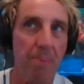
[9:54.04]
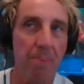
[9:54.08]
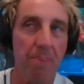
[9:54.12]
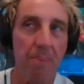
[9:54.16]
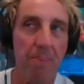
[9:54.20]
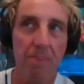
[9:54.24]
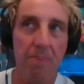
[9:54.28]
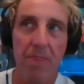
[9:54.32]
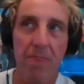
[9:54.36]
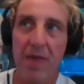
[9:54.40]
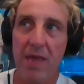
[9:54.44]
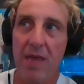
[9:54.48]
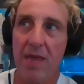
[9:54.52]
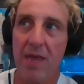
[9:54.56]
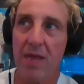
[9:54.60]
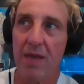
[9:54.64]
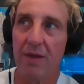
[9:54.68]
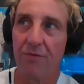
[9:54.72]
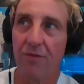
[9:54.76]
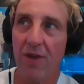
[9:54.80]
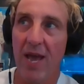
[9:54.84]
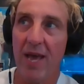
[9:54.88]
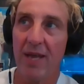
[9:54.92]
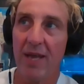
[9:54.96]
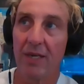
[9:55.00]
the
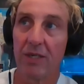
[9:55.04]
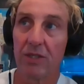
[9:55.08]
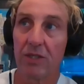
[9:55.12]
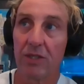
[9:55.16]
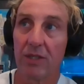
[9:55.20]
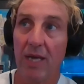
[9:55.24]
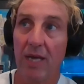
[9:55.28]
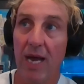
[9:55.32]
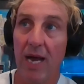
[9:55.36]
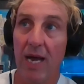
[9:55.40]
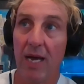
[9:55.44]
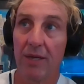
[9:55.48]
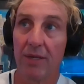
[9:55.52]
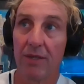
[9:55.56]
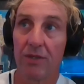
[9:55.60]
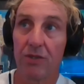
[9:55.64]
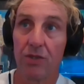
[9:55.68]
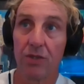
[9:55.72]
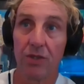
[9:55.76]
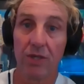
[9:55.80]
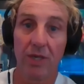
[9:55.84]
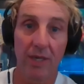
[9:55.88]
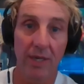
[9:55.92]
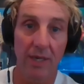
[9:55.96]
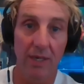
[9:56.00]
advantage of that is you
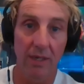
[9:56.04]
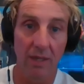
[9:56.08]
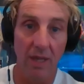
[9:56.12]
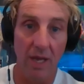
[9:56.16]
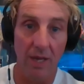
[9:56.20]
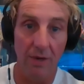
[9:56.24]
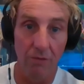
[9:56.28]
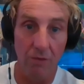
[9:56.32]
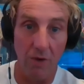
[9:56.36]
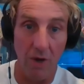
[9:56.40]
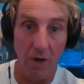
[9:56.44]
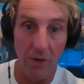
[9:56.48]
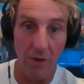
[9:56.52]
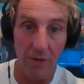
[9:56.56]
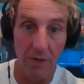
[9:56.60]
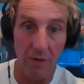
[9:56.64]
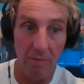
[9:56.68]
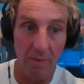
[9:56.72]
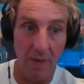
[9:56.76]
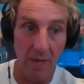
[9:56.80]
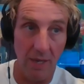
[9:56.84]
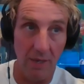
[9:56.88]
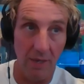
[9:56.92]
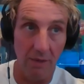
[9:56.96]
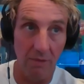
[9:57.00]
could get a lot of volume
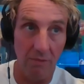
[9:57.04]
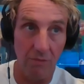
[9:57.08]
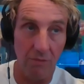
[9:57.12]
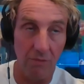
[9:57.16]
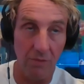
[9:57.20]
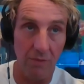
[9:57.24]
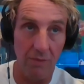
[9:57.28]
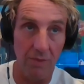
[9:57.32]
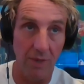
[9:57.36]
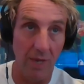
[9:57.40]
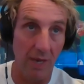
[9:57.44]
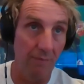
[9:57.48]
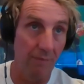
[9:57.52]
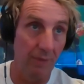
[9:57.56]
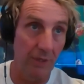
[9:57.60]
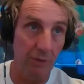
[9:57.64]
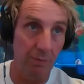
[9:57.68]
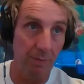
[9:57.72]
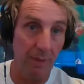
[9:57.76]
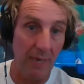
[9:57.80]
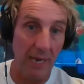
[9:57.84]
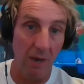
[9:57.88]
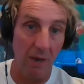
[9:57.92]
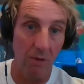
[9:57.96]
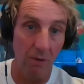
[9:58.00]
out of not much
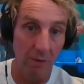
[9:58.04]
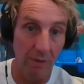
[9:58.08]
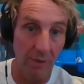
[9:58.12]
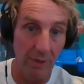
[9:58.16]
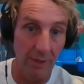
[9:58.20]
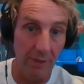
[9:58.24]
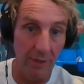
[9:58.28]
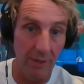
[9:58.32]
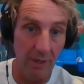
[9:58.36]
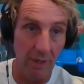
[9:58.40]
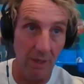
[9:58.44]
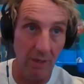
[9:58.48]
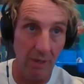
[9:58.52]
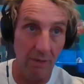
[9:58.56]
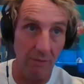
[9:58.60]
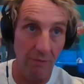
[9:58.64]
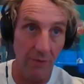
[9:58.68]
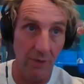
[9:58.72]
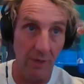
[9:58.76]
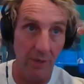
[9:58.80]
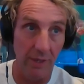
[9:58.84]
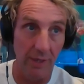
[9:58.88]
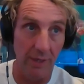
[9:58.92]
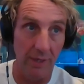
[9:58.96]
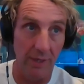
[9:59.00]
power and a uh,
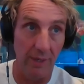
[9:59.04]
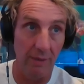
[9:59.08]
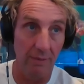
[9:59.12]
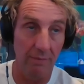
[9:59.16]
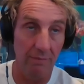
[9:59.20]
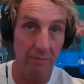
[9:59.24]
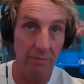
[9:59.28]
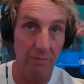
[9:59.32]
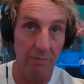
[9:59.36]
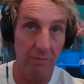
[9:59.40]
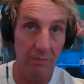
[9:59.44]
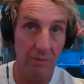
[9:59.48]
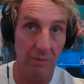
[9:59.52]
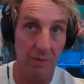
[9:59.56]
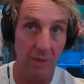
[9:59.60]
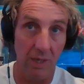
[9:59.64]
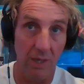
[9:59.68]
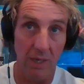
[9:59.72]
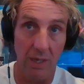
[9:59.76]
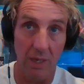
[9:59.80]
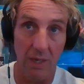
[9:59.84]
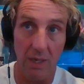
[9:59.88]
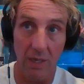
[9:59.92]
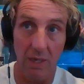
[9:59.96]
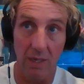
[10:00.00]
fairly
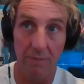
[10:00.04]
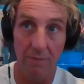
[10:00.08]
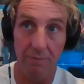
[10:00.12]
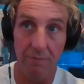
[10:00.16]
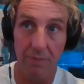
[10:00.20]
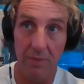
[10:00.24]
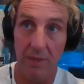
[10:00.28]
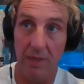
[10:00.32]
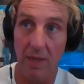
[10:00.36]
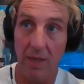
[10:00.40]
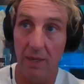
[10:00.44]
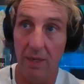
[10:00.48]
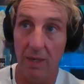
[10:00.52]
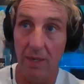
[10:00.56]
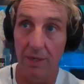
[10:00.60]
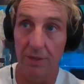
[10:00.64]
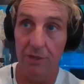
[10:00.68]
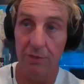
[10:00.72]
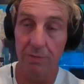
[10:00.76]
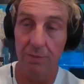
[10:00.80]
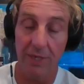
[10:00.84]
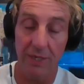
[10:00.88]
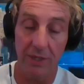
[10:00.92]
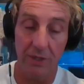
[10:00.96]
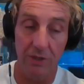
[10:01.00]
uh, not a lot of
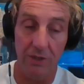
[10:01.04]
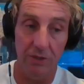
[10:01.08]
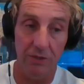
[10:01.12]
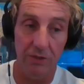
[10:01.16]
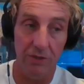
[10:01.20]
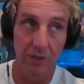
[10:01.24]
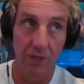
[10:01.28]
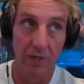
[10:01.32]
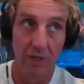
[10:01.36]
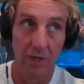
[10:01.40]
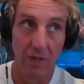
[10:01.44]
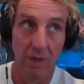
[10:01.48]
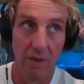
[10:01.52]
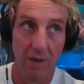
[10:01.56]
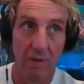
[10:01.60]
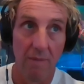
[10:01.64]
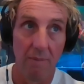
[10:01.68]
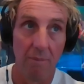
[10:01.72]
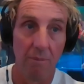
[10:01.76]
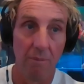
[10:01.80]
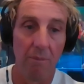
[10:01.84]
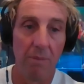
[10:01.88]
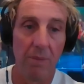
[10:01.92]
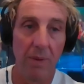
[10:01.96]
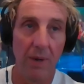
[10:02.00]
speakers,
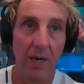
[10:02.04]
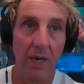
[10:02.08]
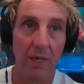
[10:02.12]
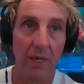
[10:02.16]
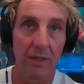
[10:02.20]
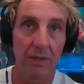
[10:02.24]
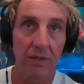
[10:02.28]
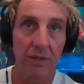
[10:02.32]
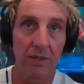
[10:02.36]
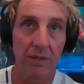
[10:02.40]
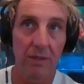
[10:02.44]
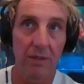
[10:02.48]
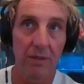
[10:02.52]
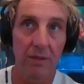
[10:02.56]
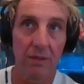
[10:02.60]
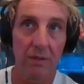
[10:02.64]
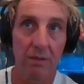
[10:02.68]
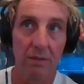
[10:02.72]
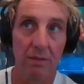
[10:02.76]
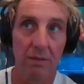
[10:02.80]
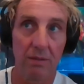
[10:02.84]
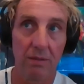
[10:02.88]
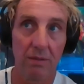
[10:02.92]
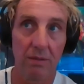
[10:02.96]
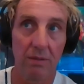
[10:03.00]
but
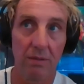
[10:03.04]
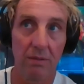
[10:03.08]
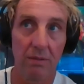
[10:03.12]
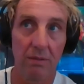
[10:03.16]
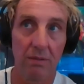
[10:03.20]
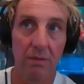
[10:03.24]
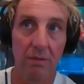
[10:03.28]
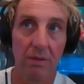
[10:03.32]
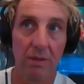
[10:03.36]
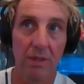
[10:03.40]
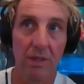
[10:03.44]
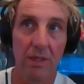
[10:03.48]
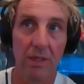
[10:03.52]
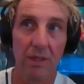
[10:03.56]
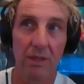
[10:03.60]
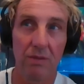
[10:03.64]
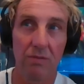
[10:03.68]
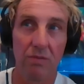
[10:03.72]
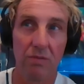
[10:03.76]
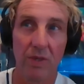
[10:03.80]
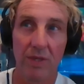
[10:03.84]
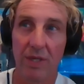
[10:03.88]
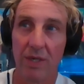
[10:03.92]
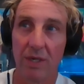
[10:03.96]
you with an